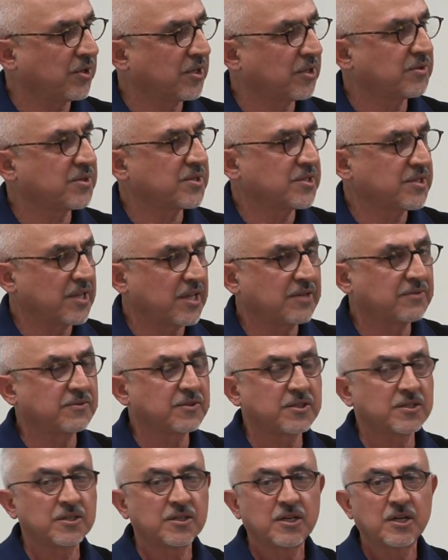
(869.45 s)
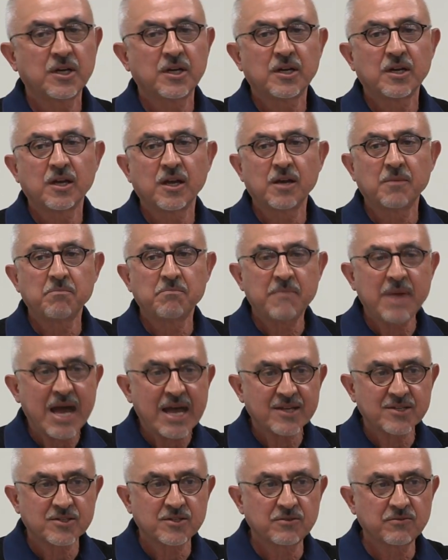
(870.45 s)
There was never a
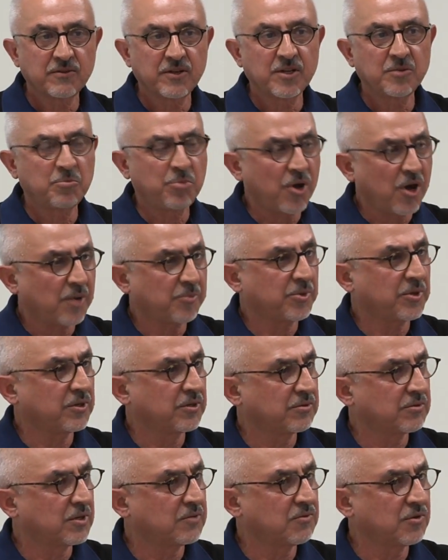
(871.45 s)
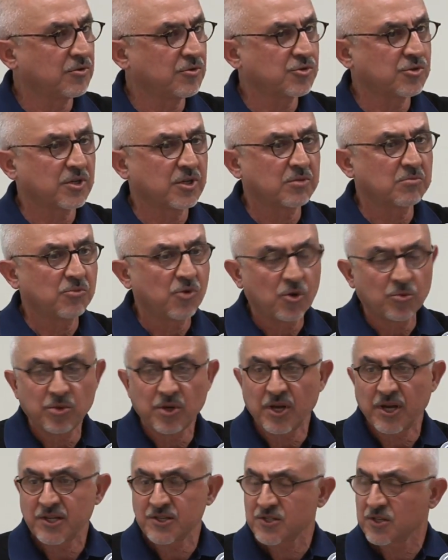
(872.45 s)
massively popular revolution
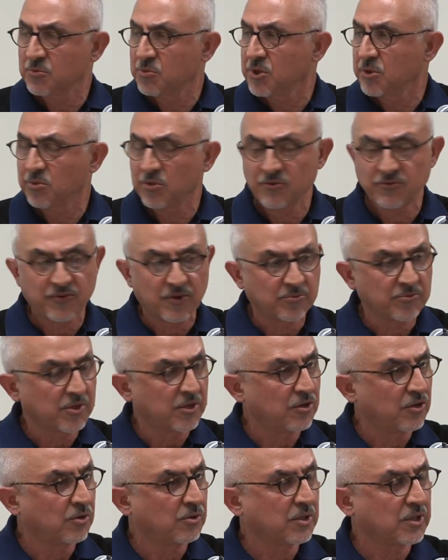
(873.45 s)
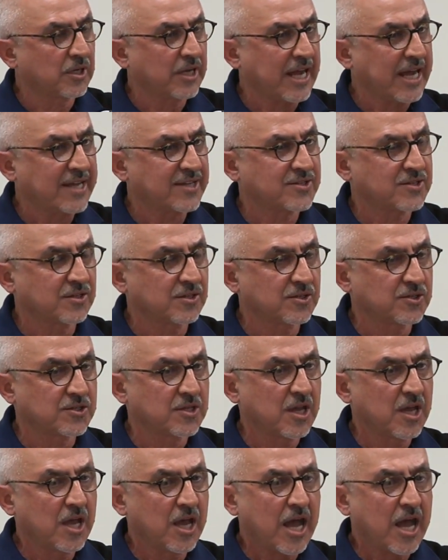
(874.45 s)
mobilizing people from the lower classes